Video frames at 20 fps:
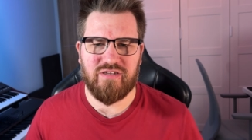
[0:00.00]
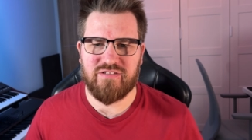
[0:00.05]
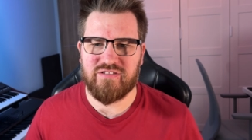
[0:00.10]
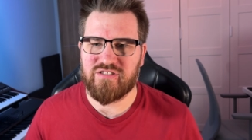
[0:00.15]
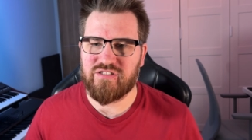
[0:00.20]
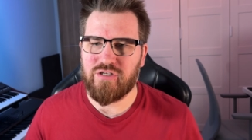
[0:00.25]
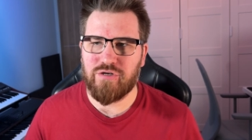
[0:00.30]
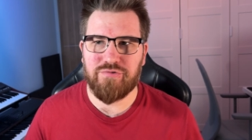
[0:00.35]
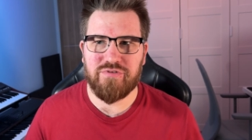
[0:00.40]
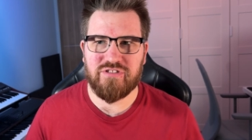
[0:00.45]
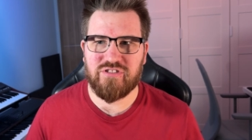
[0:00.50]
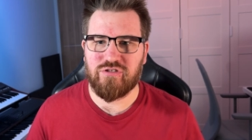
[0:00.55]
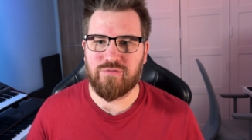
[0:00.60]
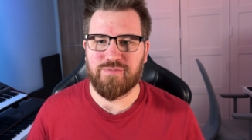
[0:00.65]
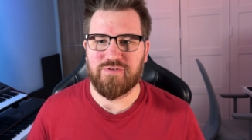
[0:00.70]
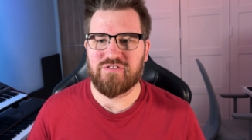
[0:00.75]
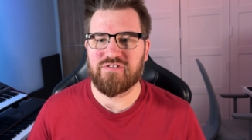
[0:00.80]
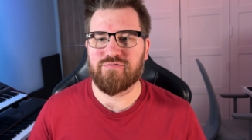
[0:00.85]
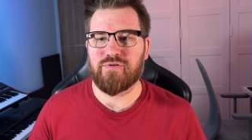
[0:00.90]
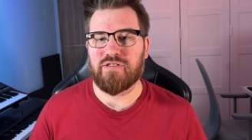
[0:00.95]
and storage
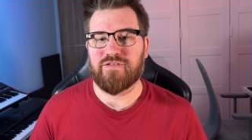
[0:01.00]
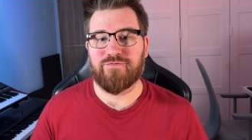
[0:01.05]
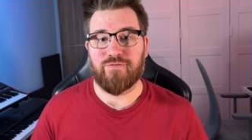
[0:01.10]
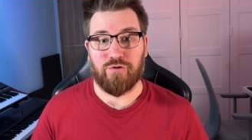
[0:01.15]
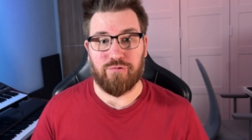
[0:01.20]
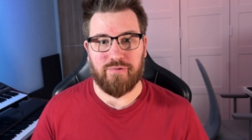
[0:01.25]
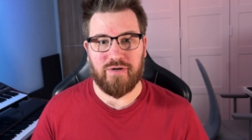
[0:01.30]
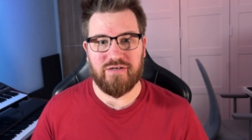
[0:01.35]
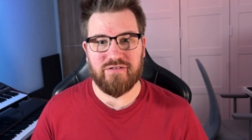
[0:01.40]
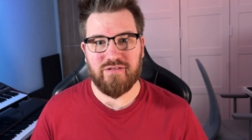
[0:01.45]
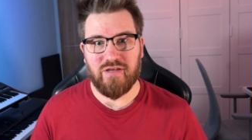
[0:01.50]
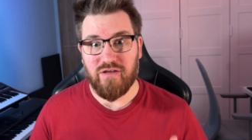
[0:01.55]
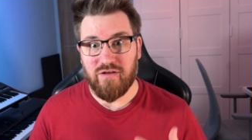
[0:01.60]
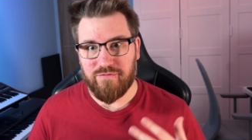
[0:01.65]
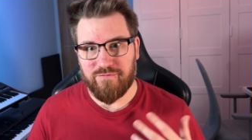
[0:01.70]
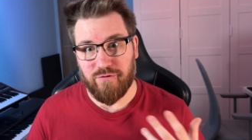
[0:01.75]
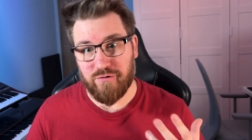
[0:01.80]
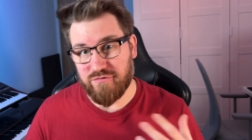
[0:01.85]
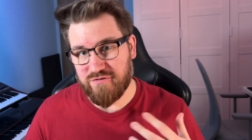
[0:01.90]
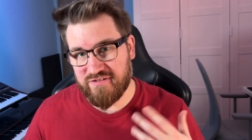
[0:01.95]
super straightforward.
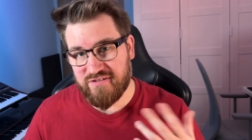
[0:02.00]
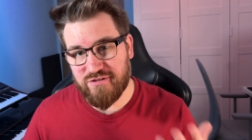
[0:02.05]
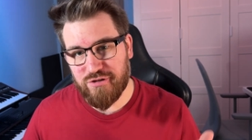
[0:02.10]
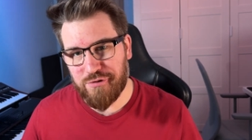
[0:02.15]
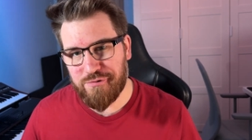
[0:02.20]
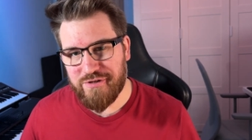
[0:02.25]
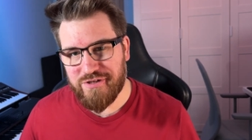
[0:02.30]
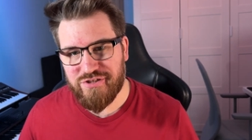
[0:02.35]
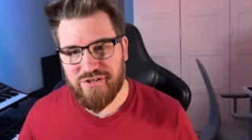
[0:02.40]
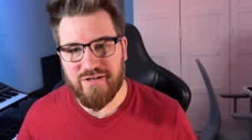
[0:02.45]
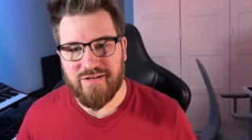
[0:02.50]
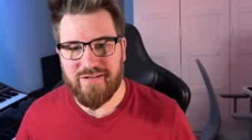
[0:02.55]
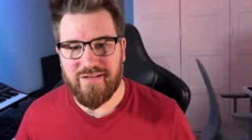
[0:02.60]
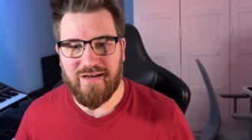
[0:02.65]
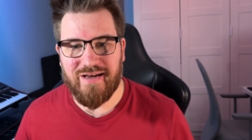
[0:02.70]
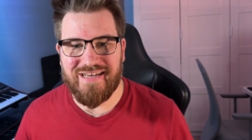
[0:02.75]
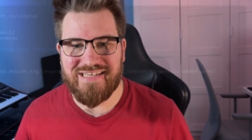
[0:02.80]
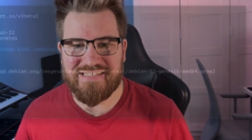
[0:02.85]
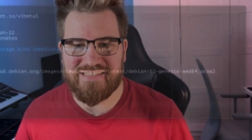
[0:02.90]
For storage, I